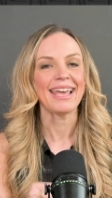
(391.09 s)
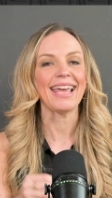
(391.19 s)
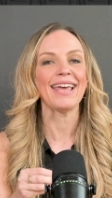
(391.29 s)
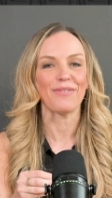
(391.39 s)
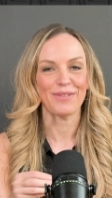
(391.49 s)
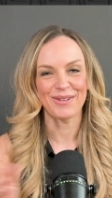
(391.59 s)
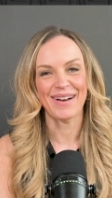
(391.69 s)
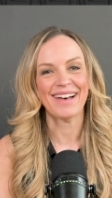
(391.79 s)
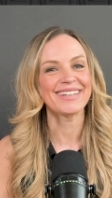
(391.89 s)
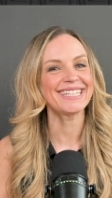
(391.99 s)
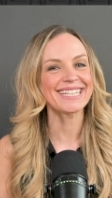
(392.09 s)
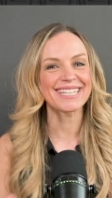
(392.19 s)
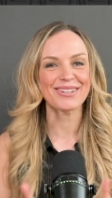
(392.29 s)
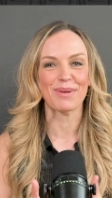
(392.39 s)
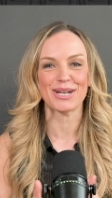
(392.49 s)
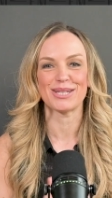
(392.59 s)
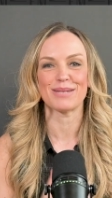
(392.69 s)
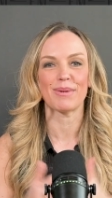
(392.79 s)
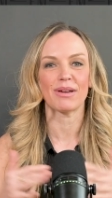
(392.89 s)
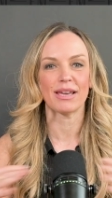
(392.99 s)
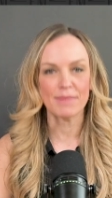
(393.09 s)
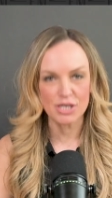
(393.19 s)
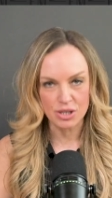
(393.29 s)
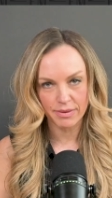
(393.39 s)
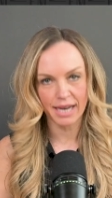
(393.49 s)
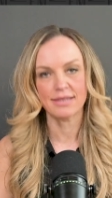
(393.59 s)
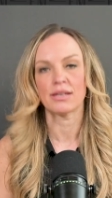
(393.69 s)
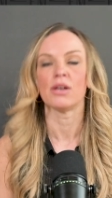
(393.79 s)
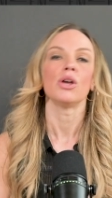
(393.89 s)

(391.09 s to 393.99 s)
If you have additional questions about commission rates,